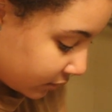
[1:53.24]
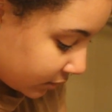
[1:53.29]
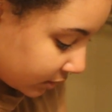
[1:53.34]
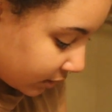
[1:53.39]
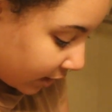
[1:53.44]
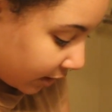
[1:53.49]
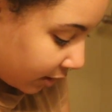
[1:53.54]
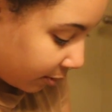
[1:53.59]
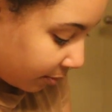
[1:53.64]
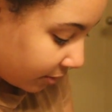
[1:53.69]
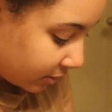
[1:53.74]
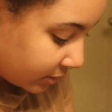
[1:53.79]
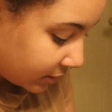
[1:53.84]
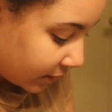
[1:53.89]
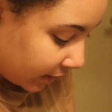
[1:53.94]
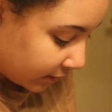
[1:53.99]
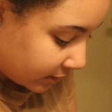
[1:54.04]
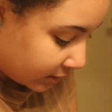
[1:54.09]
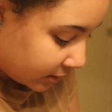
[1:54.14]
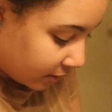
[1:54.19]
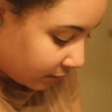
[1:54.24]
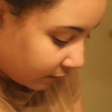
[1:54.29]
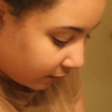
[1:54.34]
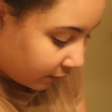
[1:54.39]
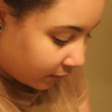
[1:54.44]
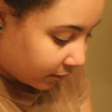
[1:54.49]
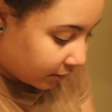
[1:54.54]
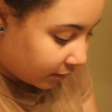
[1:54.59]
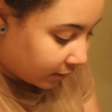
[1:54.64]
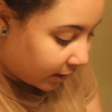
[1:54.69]
using like a protectant
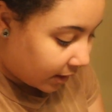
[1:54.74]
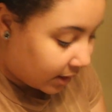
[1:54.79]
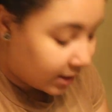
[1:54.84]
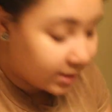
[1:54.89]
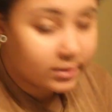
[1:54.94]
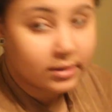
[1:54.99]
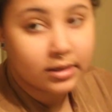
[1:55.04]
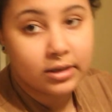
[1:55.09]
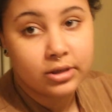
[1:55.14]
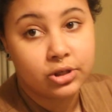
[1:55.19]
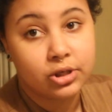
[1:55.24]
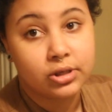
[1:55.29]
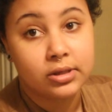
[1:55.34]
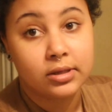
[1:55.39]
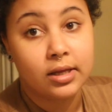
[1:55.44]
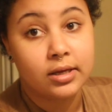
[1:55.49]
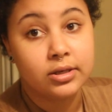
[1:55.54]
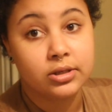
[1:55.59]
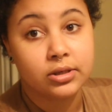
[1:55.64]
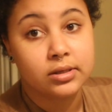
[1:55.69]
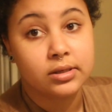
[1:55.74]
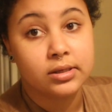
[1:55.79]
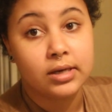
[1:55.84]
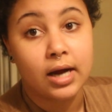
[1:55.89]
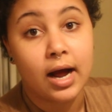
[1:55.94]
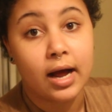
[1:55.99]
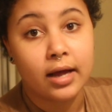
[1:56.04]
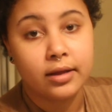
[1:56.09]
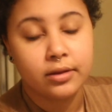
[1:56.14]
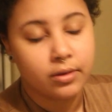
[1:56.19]
for the lace, it just, they just
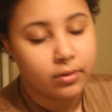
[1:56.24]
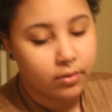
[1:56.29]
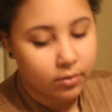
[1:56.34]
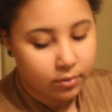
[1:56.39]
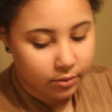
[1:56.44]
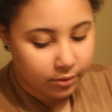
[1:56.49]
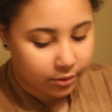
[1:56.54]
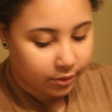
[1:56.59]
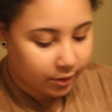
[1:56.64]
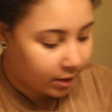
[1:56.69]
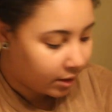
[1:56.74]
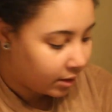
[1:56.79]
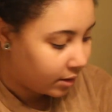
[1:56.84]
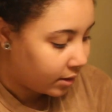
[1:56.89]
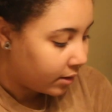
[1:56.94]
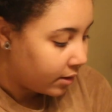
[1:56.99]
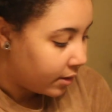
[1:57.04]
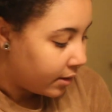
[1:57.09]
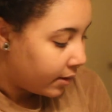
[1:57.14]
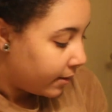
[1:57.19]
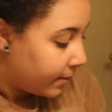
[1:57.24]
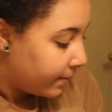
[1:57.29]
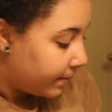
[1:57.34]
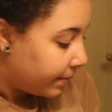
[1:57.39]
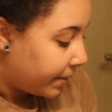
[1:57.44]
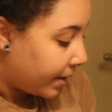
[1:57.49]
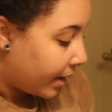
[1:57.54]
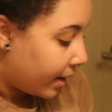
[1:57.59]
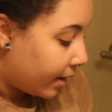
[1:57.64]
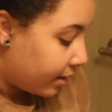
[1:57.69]
dyed the whole thing.
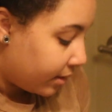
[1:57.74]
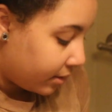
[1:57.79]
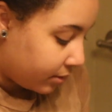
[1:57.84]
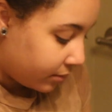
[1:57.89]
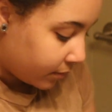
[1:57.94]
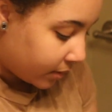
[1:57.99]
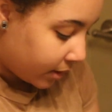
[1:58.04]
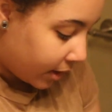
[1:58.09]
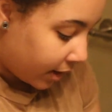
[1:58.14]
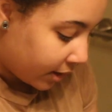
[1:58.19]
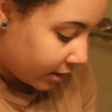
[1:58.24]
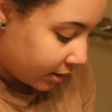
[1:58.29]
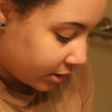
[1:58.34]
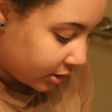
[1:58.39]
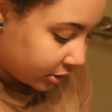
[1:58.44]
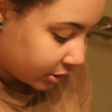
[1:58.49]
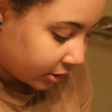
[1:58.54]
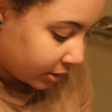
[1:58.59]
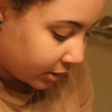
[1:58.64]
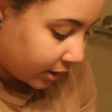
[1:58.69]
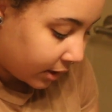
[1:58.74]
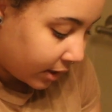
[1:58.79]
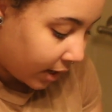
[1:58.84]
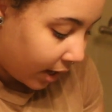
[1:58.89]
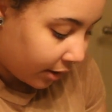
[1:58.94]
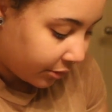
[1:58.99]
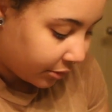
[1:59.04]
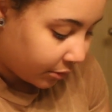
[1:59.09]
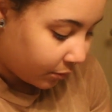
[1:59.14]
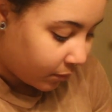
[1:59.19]
And when I initially
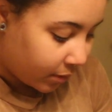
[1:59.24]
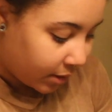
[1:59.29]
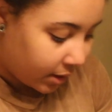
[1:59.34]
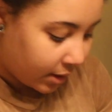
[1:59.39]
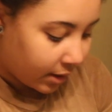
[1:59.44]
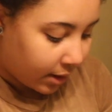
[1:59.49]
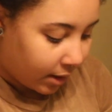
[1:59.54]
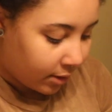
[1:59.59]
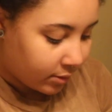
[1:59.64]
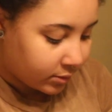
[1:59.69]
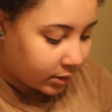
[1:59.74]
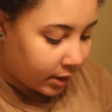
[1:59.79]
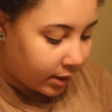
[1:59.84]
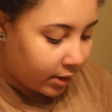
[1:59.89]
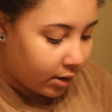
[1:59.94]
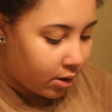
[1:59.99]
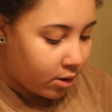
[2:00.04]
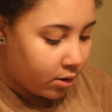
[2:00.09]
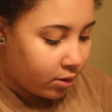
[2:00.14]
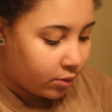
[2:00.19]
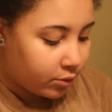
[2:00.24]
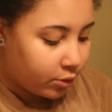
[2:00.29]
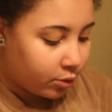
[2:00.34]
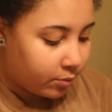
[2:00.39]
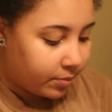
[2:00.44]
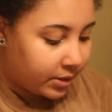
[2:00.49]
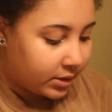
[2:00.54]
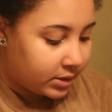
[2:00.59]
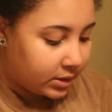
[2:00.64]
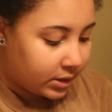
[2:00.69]
got the wig, I was like, oh, no
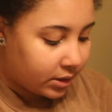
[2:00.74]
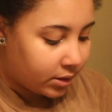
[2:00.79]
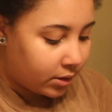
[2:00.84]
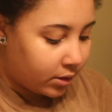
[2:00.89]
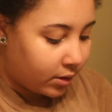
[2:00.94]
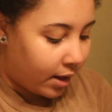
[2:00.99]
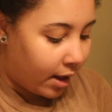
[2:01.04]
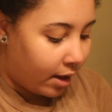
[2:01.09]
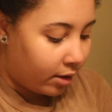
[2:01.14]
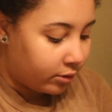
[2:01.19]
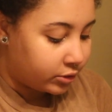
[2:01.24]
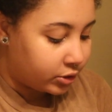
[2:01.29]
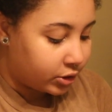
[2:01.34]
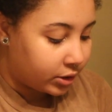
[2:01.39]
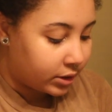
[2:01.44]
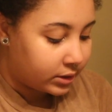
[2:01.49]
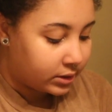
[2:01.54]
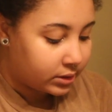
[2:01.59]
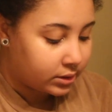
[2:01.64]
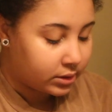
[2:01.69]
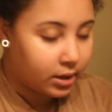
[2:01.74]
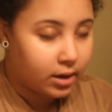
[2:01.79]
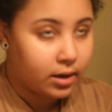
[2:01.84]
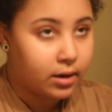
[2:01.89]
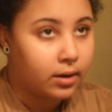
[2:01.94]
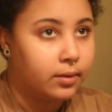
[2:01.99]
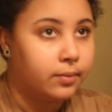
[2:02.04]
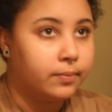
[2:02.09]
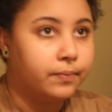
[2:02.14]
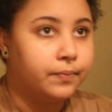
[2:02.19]
big deal. I'll just
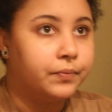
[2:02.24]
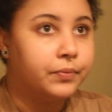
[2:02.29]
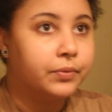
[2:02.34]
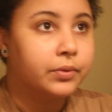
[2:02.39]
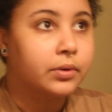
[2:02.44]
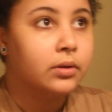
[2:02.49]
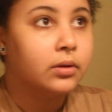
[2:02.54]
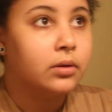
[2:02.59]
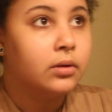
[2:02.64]
um,